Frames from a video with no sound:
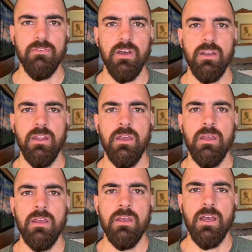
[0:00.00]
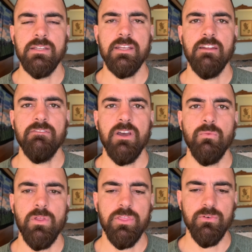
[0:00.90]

not identifying with the